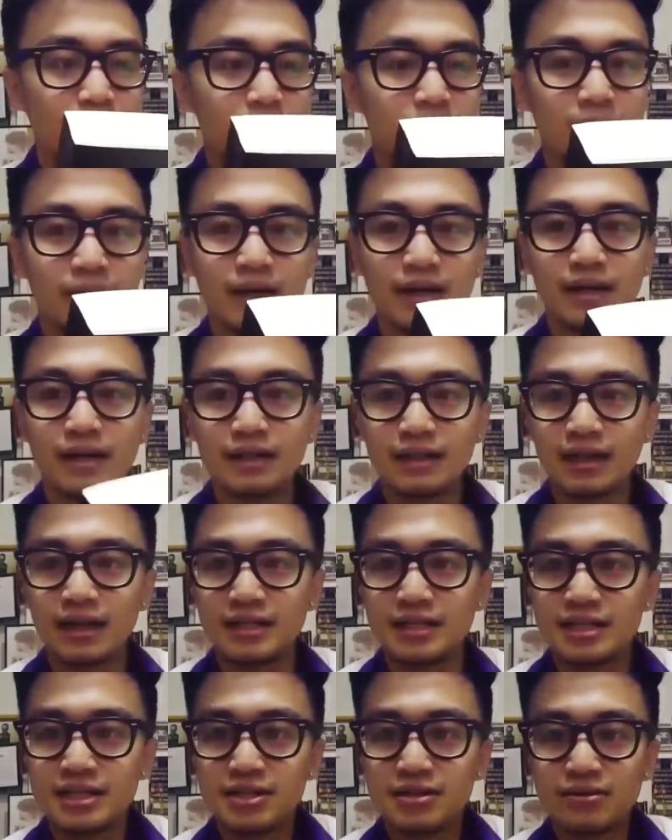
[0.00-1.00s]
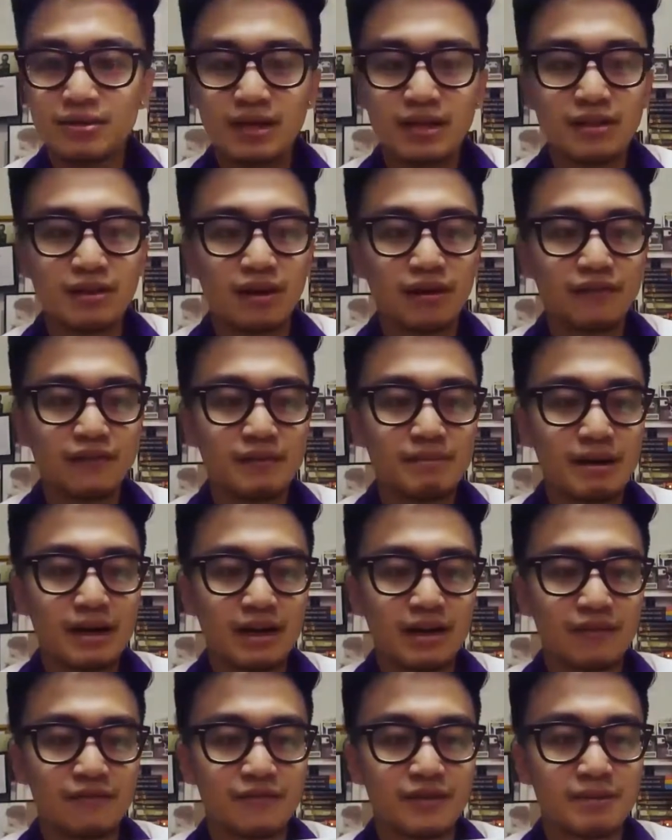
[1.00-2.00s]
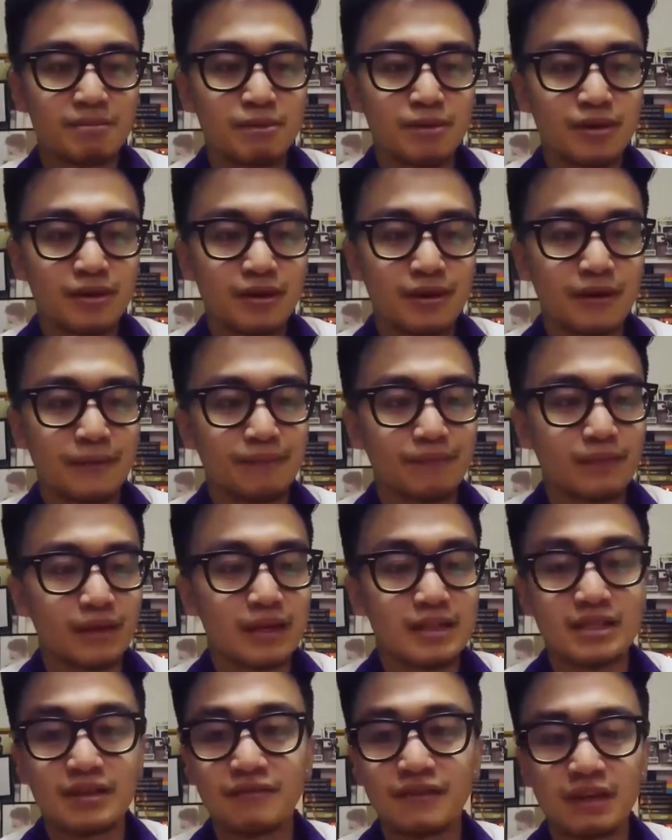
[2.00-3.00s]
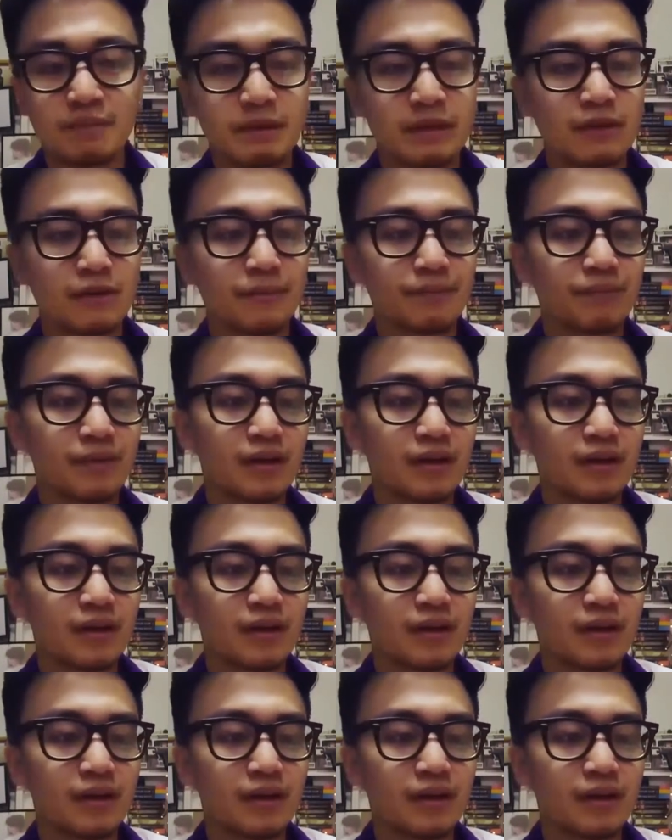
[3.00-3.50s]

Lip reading: But yeah, just to read off the back of the book, it's in Filipino.